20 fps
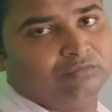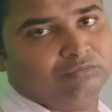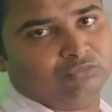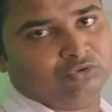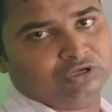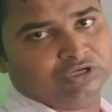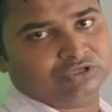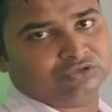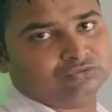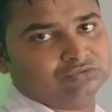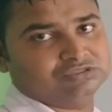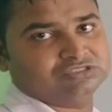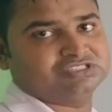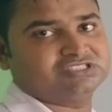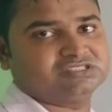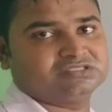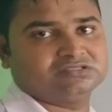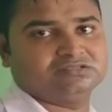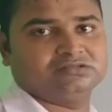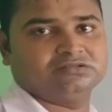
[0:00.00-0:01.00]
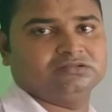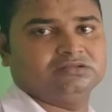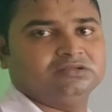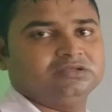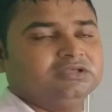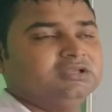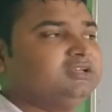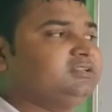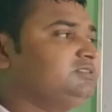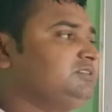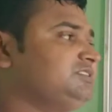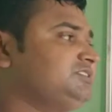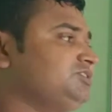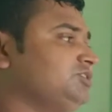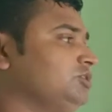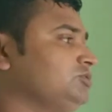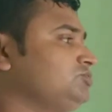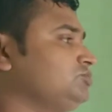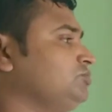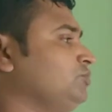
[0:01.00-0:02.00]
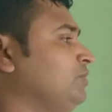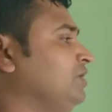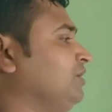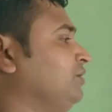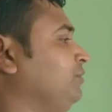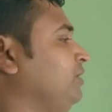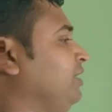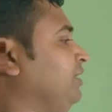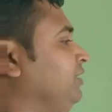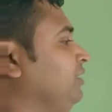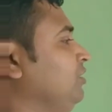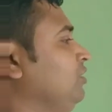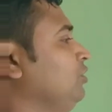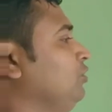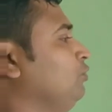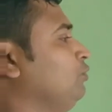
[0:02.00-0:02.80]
Molecules. This is also the what?